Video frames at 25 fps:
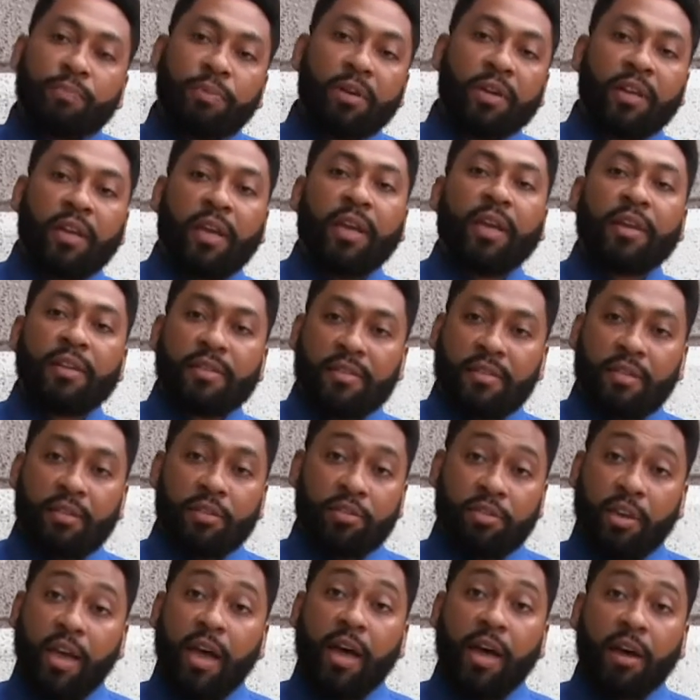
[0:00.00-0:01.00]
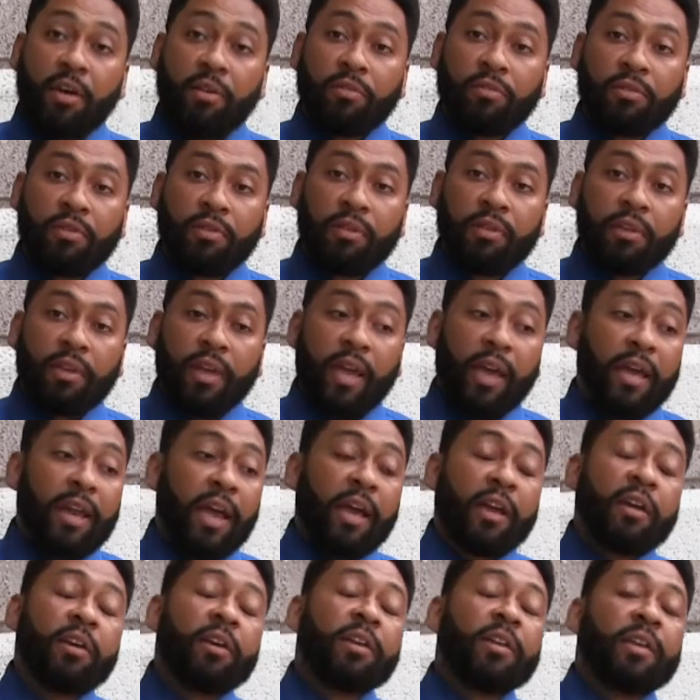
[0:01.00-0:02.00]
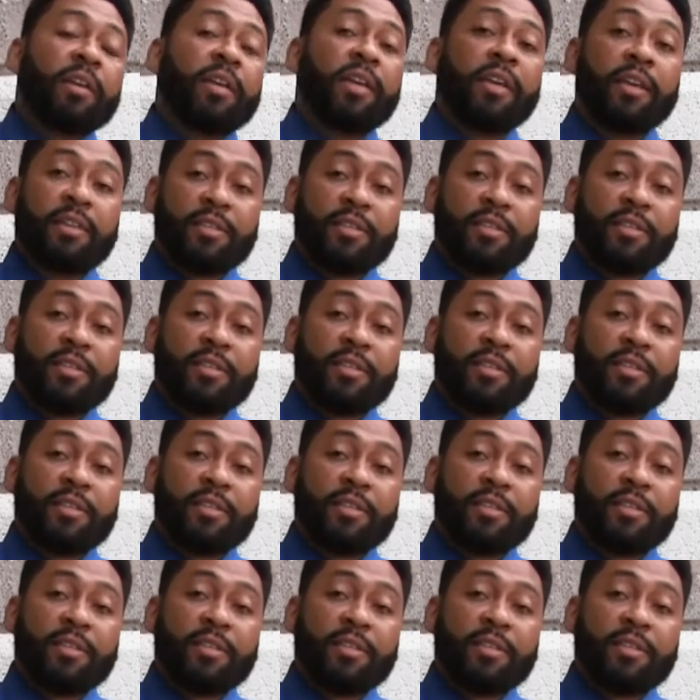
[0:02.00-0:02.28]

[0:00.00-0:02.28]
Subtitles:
put an innocent child and I could have